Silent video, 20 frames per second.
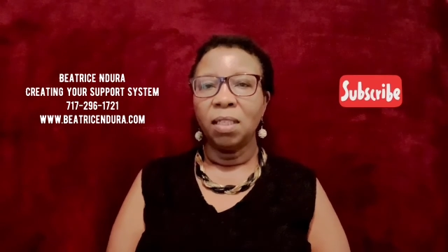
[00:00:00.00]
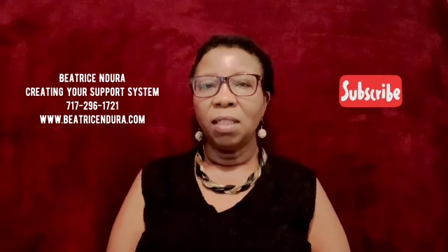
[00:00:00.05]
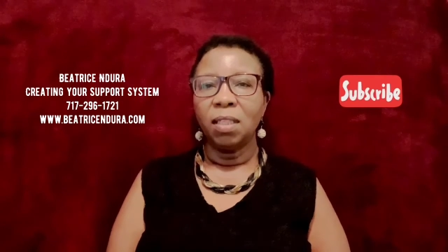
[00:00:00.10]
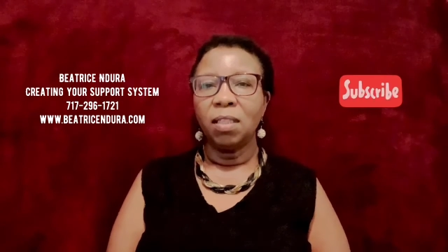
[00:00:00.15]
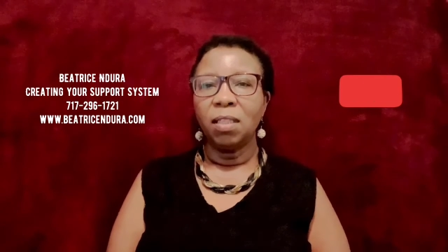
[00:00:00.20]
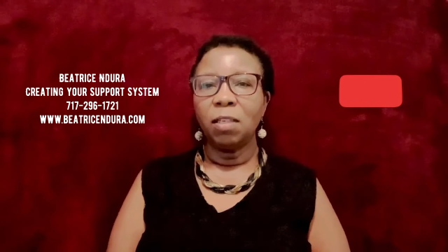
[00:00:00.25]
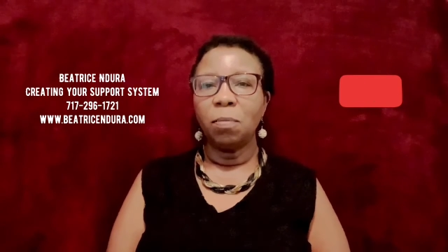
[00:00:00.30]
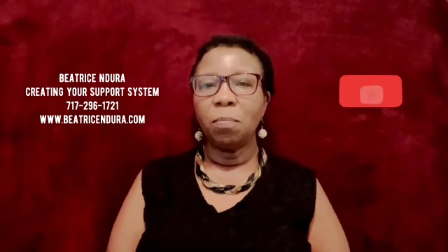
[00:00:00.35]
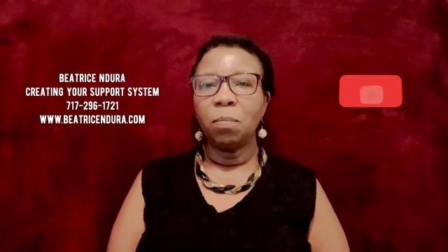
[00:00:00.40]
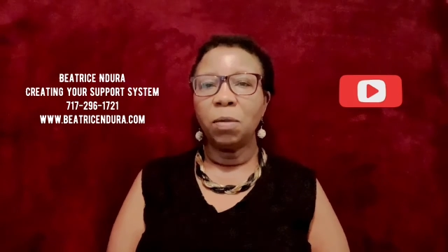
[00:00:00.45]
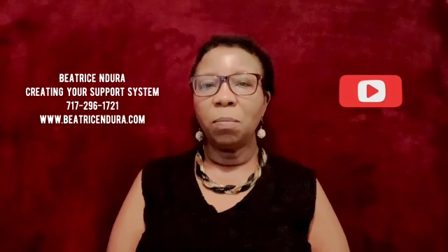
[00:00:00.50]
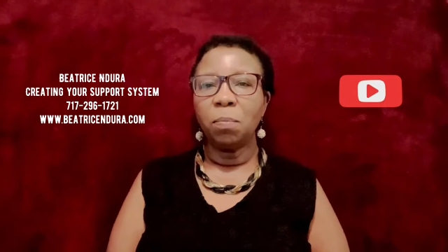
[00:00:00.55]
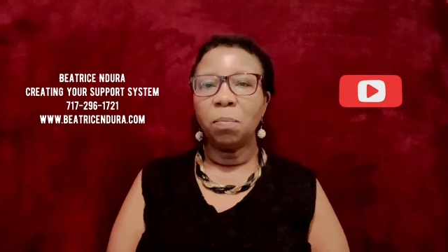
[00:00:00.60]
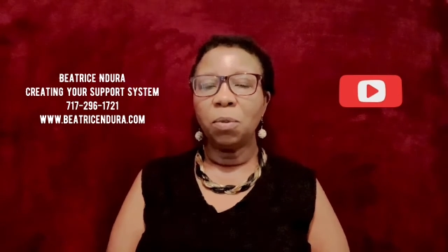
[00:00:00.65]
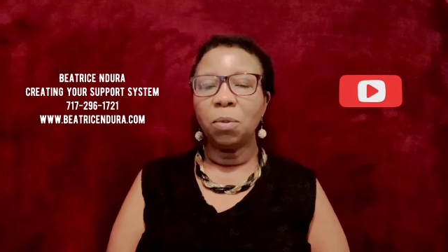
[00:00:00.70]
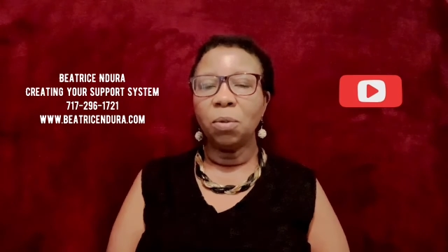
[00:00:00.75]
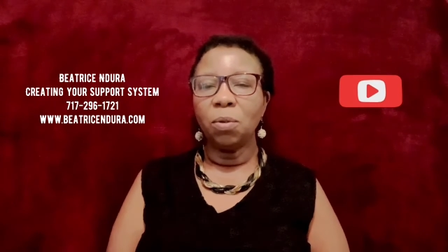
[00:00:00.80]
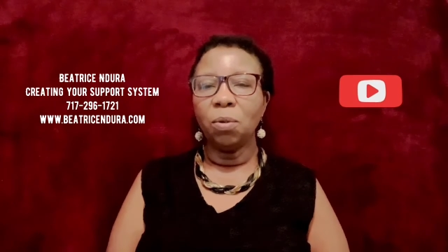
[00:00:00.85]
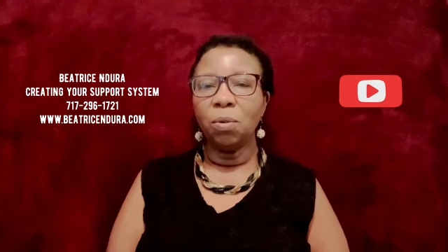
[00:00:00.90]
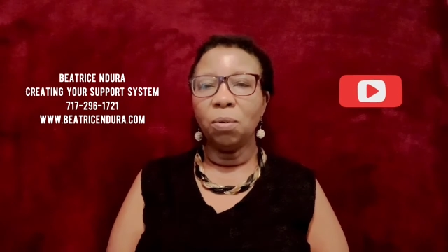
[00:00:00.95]
The
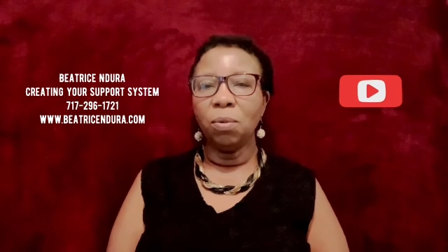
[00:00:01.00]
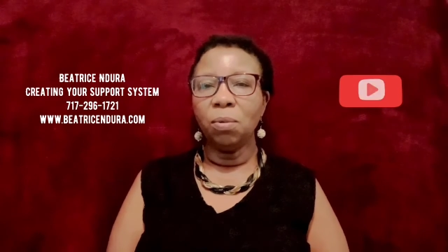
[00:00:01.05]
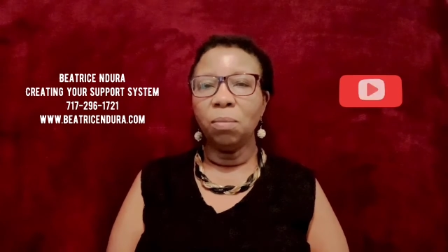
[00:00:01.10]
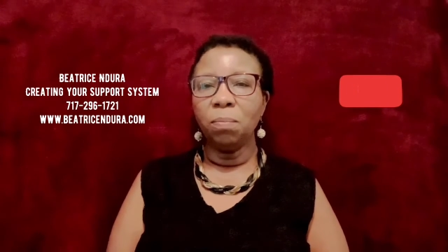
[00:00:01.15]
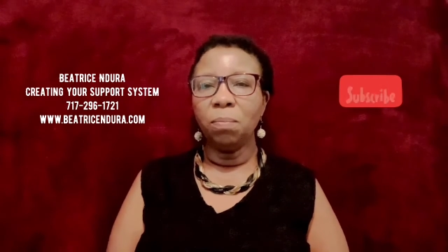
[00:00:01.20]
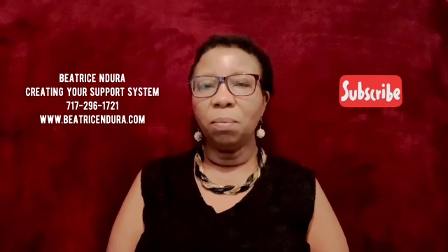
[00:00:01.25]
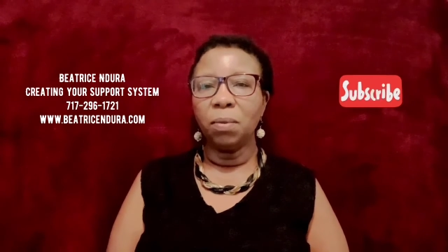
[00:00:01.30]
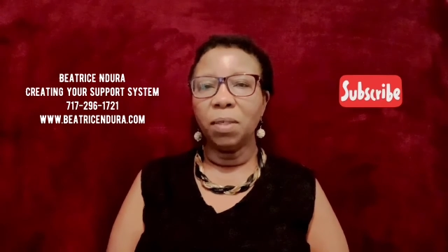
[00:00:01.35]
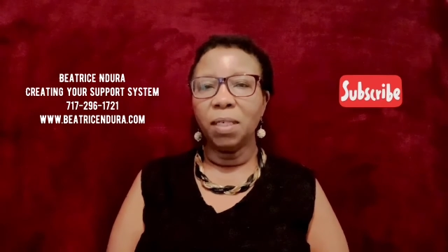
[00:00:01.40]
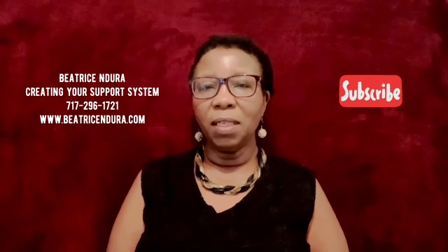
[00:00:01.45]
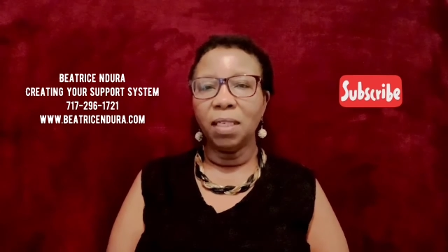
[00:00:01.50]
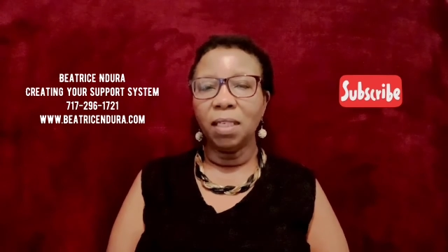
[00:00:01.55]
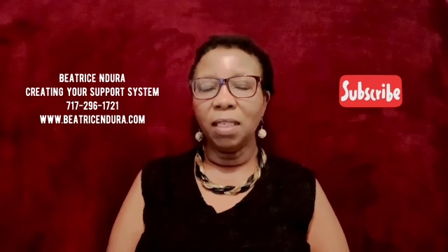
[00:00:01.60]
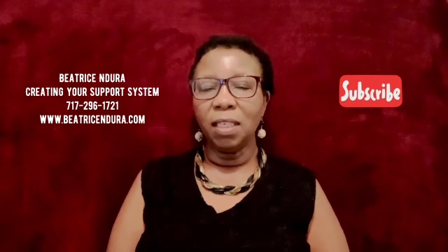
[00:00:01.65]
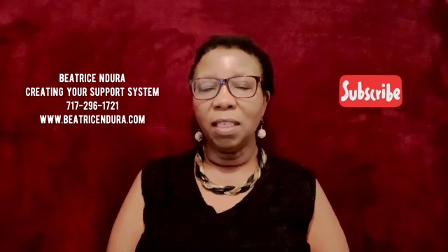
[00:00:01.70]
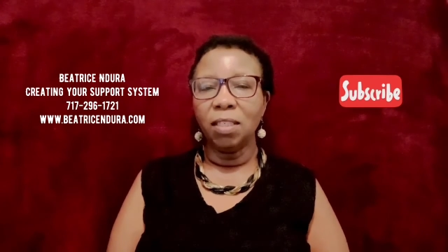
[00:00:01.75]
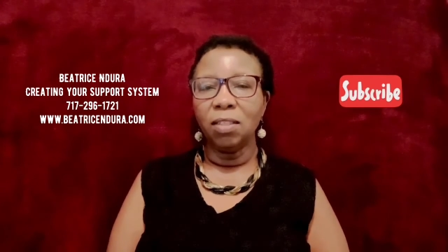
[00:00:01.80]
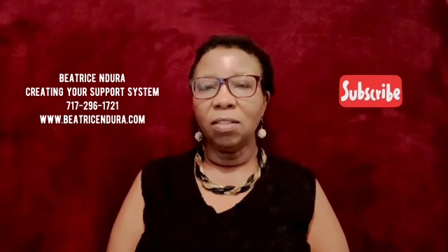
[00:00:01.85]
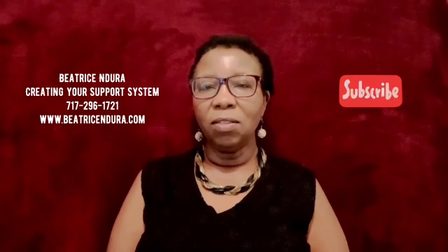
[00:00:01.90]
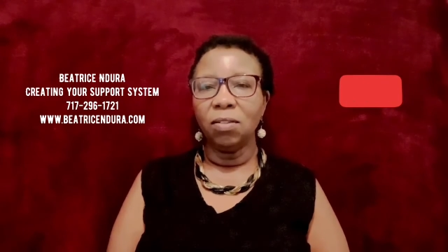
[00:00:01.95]
people who bring
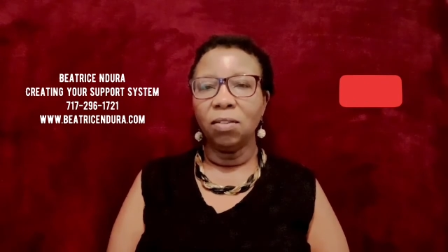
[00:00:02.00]
in